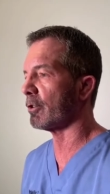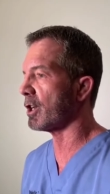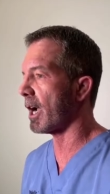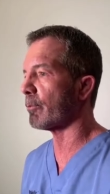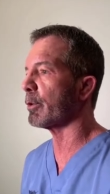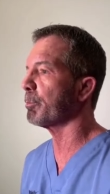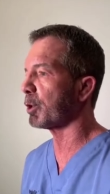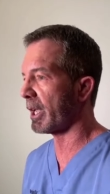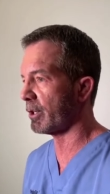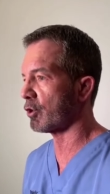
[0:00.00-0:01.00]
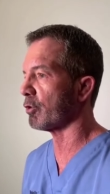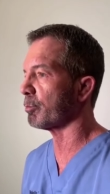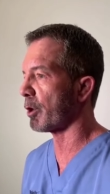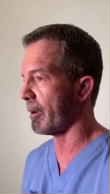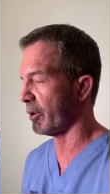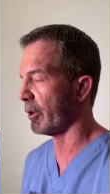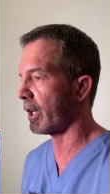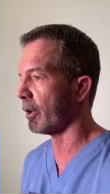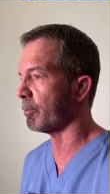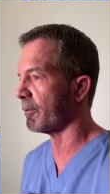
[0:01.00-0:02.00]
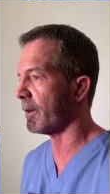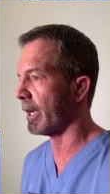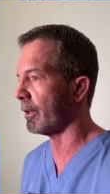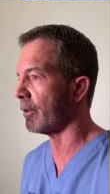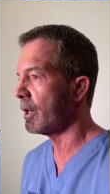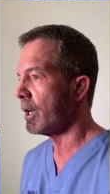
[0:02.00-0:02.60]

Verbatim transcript: not replace your primary care provider.